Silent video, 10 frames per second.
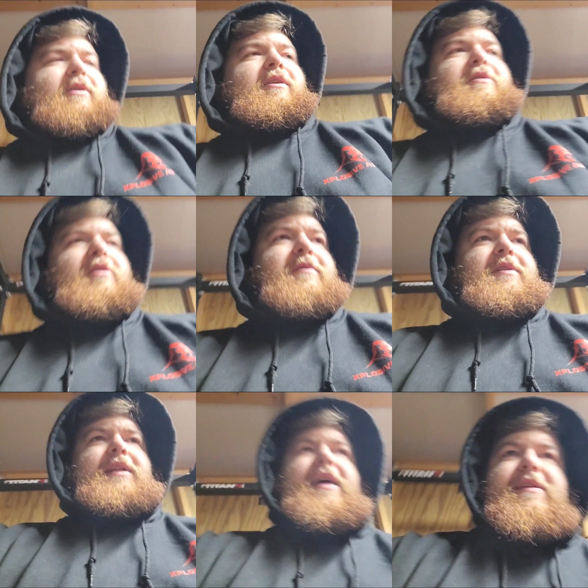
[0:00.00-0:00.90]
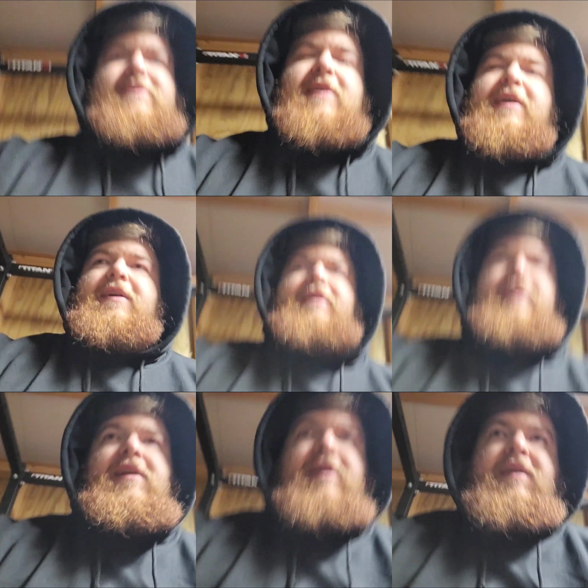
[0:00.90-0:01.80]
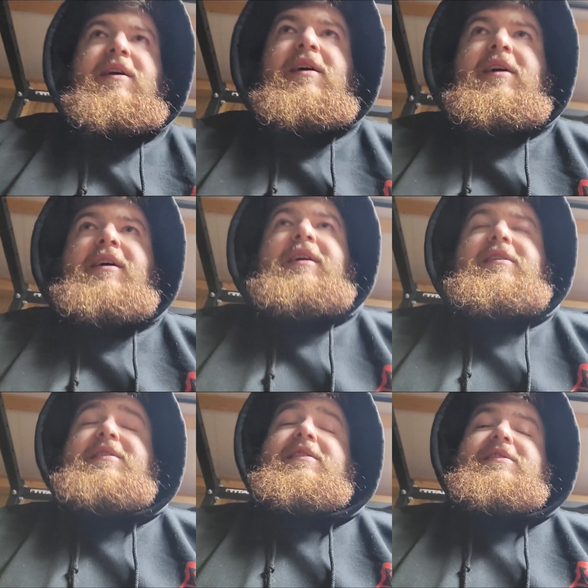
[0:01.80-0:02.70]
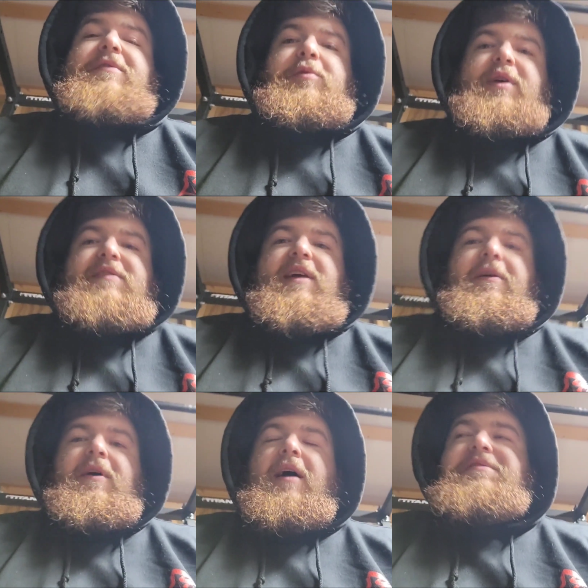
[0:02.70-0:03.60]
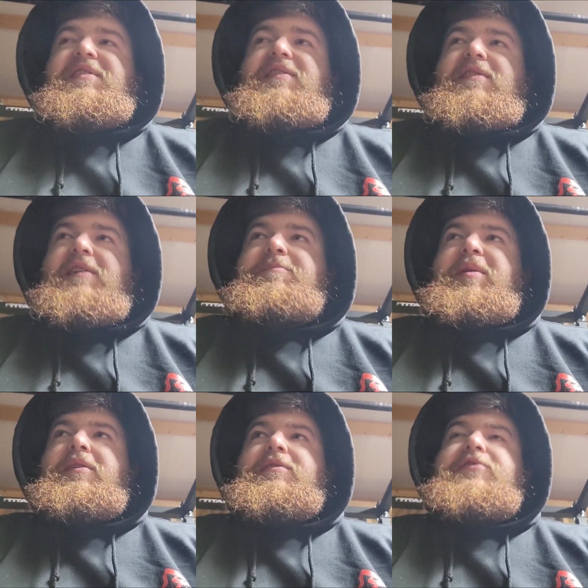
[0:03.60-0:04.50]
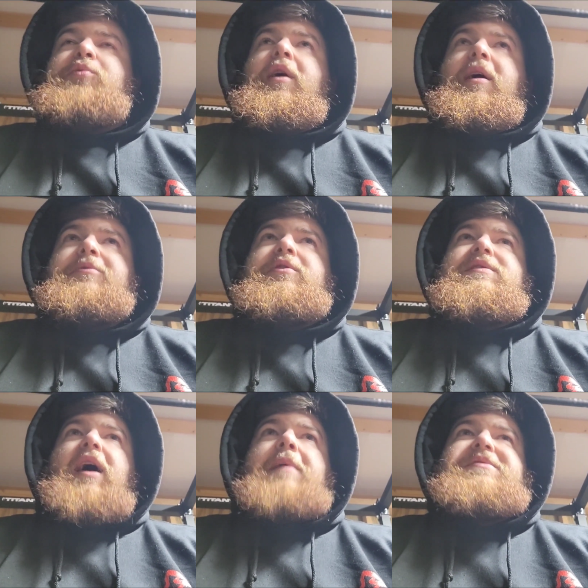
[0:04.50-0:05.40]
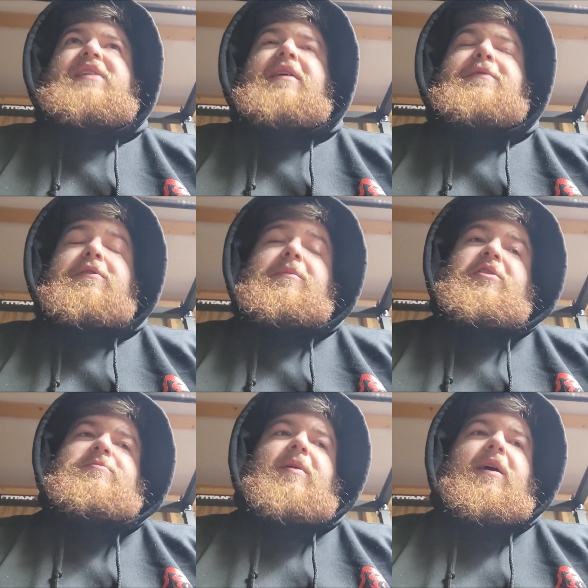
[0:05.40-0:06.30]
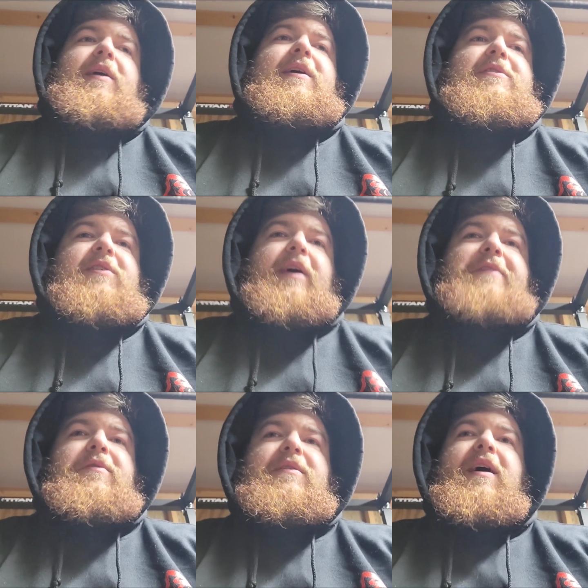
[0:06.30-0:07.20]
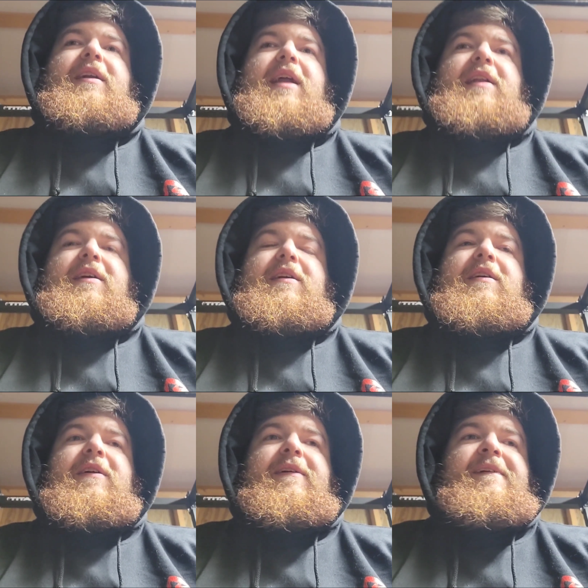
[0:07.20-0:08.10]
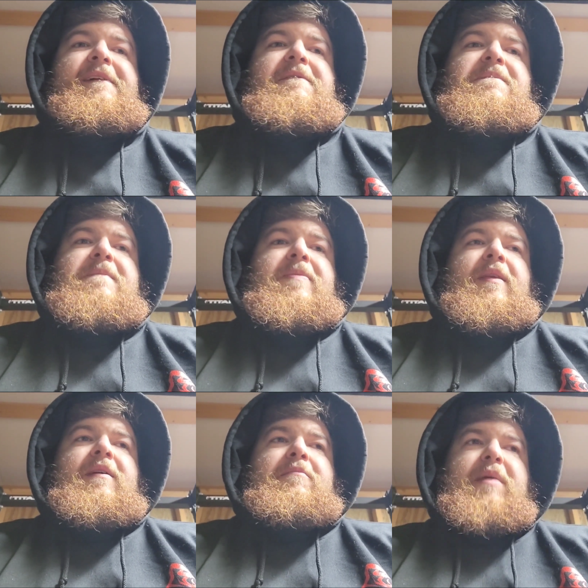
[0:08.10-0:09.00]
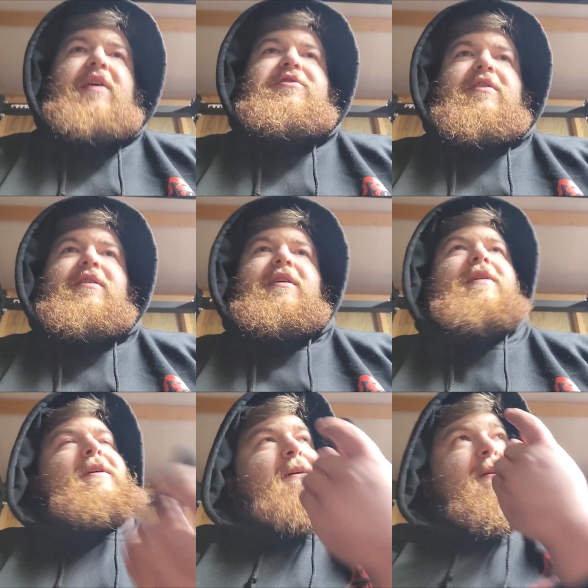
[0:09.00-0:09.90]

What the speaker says: all over the last 6-7 weeks now, the off season, it's been just work up to a top set for the most part. So I haven't done any major